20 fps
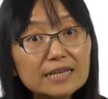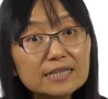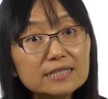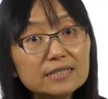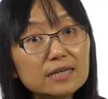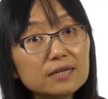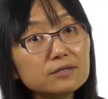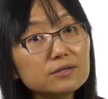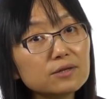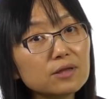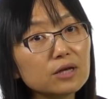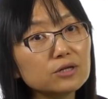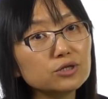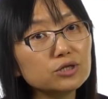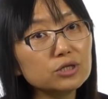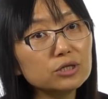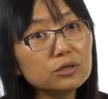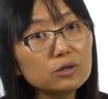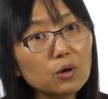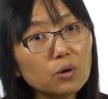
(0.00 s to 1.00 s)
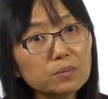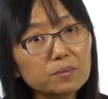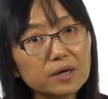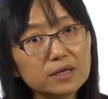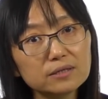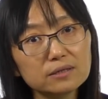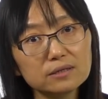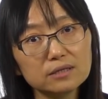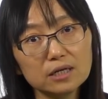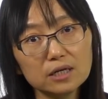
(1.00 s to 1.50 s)
Since the genome
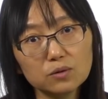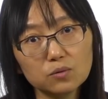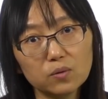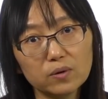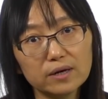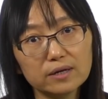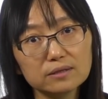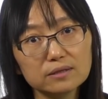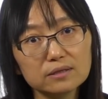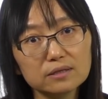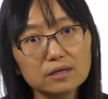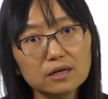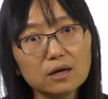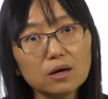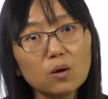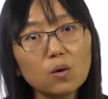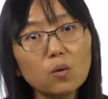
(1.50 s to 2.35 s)
is sequenced,